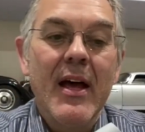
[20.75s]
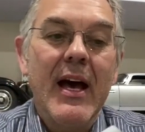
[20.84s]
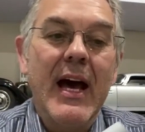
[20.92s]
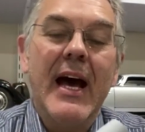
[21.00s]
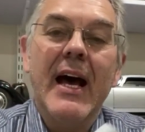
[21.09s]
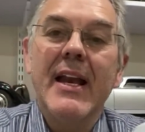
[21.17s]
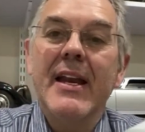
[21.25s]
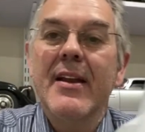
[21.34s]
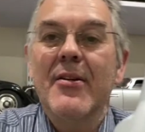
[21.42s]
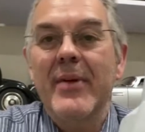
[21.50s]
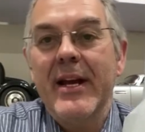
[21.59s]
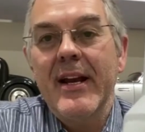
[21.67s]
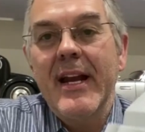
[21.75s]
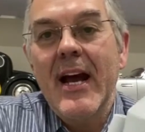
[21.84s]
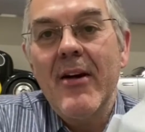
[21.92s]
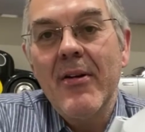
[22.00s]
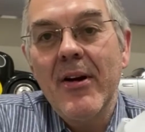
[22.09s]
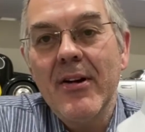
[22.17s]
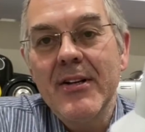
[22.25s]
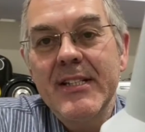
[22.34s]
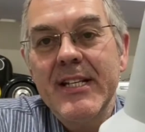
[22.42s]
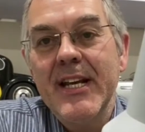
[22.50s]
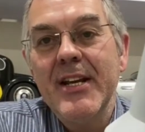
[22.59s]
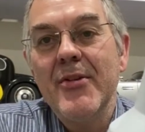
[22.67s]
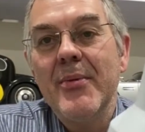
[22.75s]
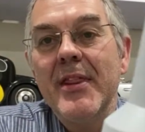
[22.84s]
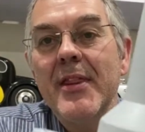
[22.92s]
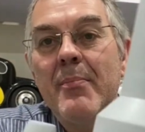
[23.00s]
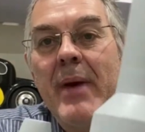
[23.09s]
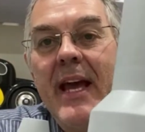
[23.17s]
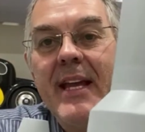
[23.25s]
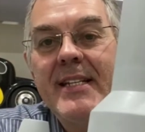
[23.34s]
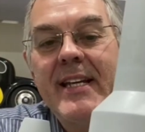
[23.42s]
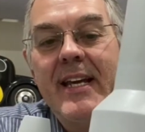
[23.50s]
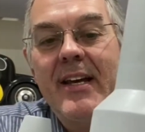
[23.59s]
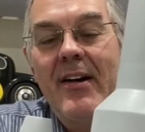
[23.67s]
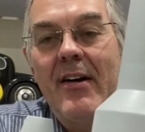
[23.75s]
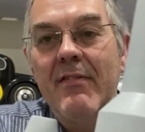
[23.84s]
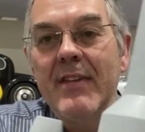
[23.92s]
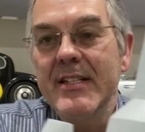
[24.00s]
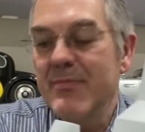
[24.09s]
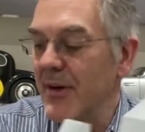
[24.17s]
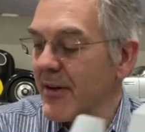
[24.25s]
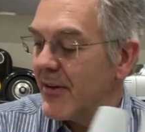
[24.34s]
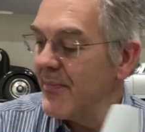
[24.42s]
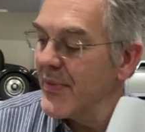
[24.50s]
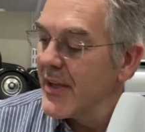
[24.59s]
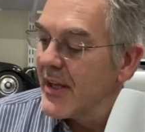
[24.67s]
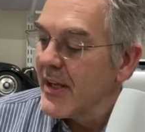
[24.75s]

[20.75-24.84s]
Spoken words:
and we're going to now continue with the painting of this model,